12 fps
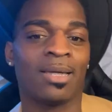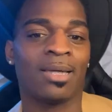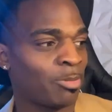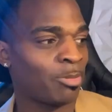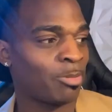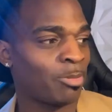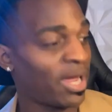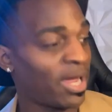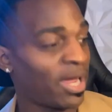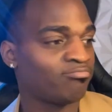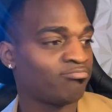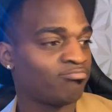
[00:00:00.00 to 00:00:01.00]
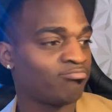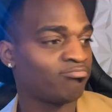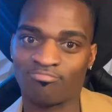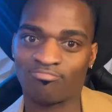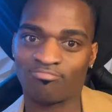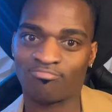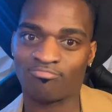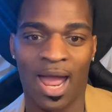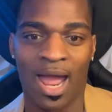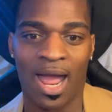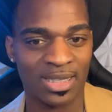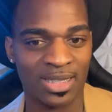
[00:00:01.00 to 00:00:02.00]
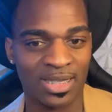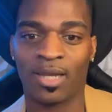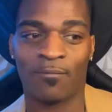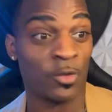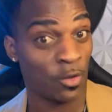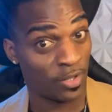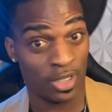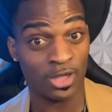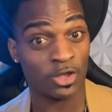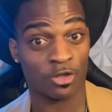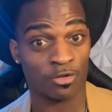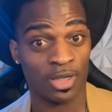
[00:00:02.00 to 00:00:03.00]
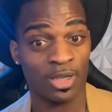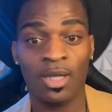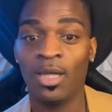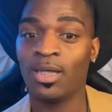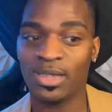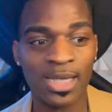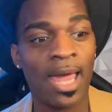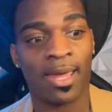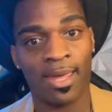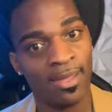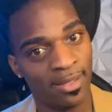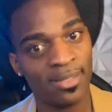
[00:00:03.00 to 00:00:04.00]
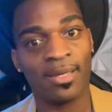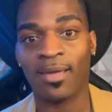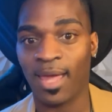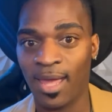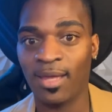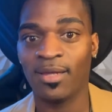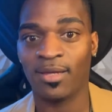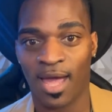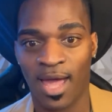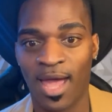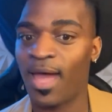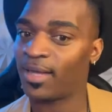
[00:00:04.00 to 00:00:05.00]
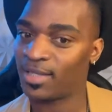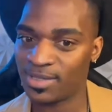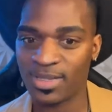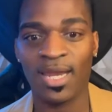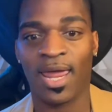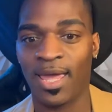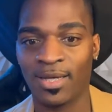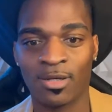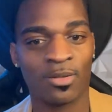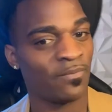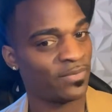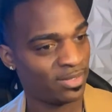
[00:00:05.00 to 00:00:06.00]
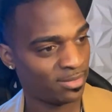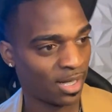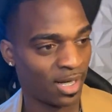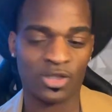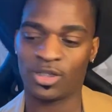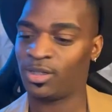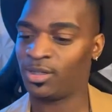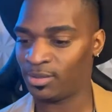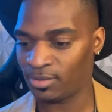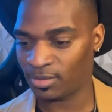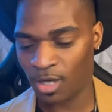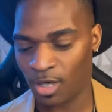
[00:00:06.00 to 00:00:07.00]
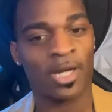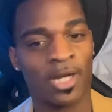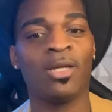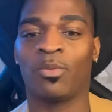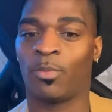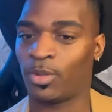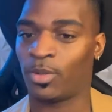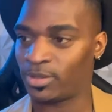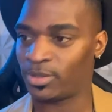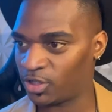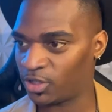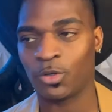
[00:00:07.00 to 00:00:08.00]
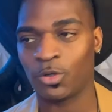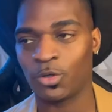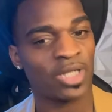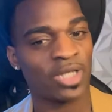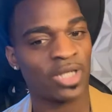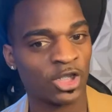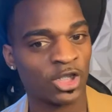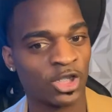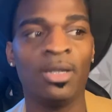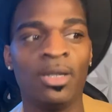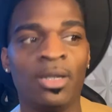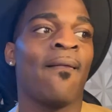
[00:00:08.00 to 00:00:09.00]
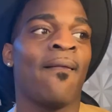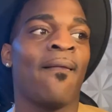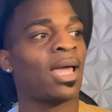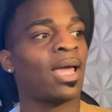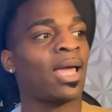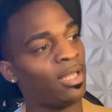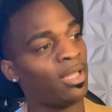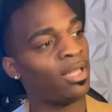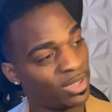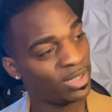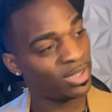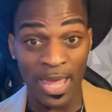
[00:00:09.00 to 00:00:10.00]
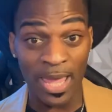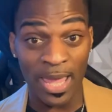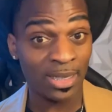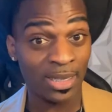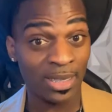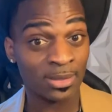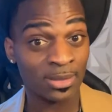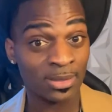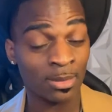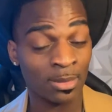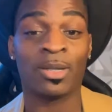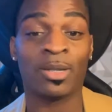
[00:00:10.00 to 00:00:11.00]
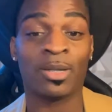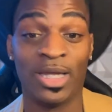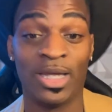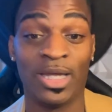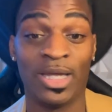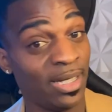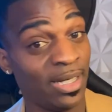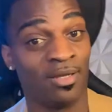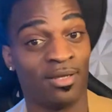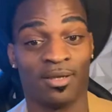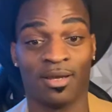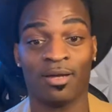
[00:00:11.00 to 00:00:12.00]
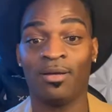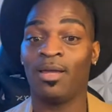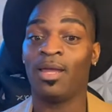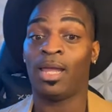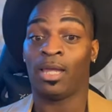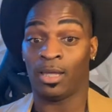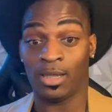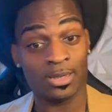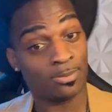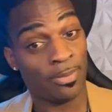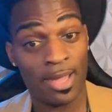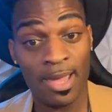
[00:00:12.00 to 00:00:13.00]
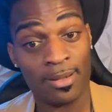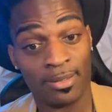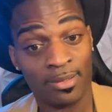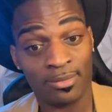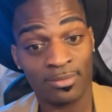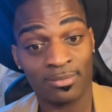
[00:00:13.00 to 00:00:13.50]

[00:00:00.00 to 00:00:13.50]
most people be like, yep, I can see it. If you know their history, he's like, yeah, okay, I can see that. No different than Tasha and Cardi. When she sued Tasha, it's like, it's petty, but we get it, you know? It is petty,